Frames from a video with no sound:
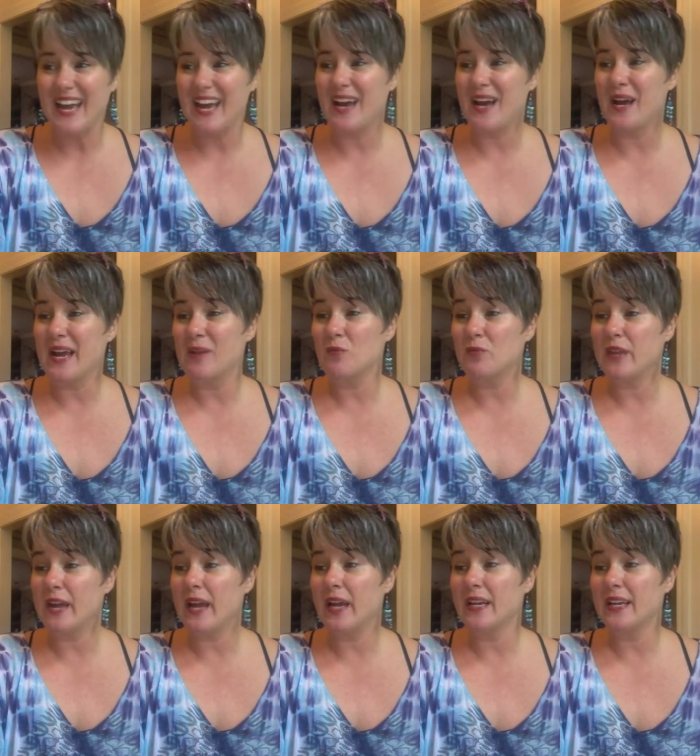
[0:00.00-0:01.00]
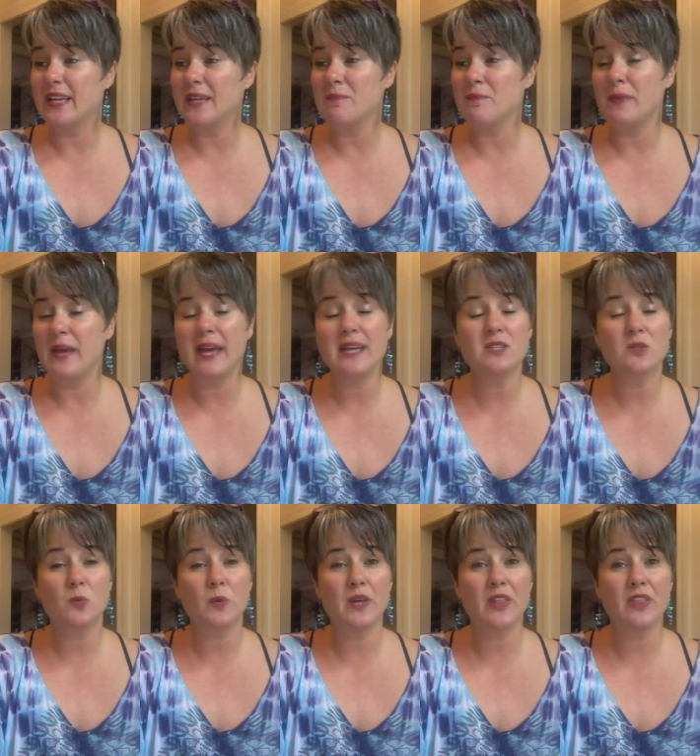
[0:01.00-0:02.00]
uh, and that he met
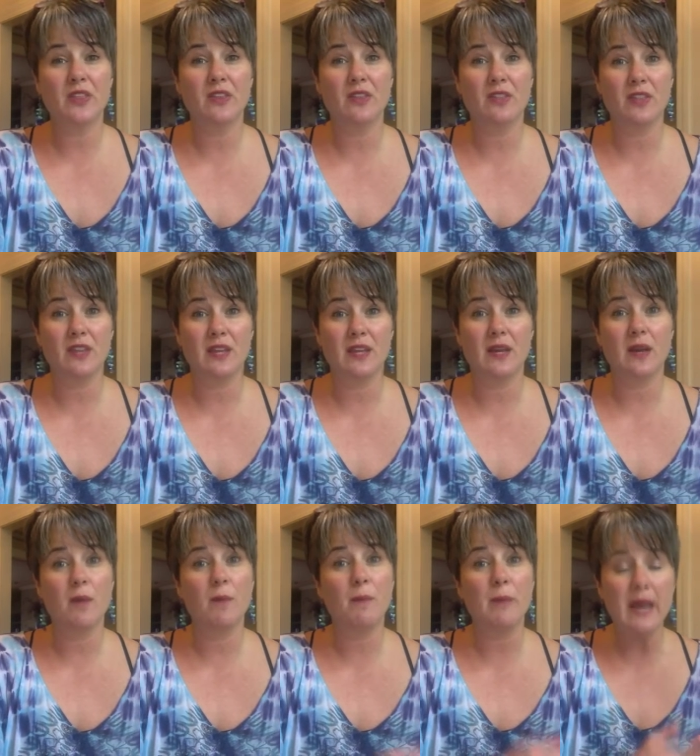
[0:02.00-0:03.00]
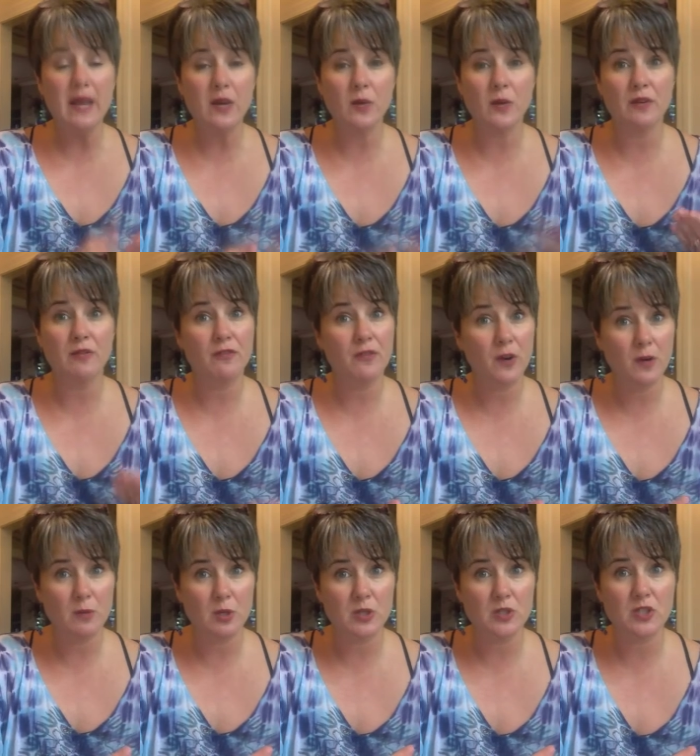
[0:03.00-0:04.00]
with the Bedouin
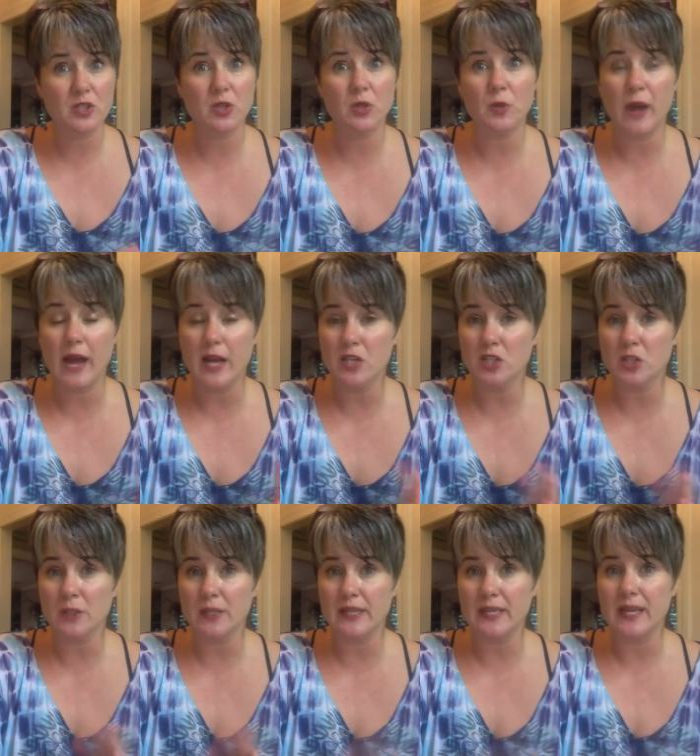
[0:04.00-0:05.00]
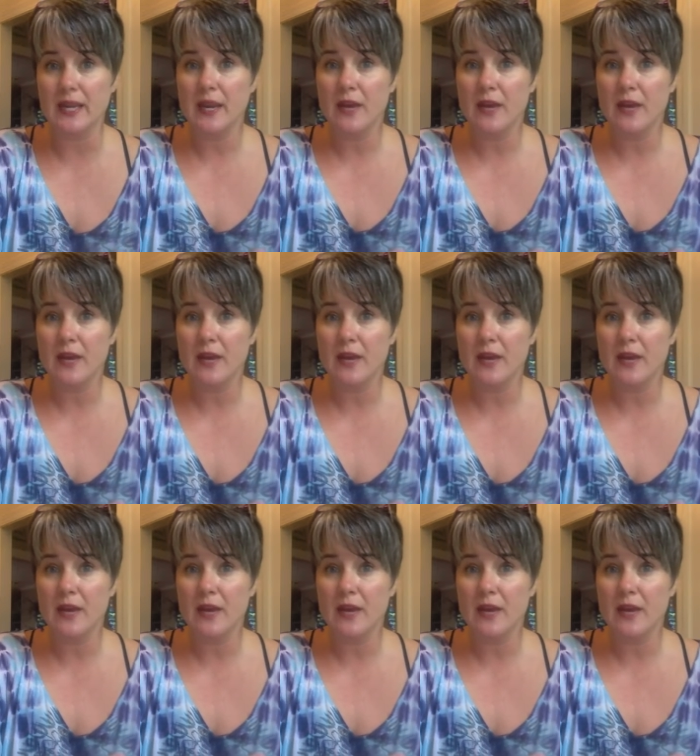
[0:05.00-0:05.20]
farmers who actually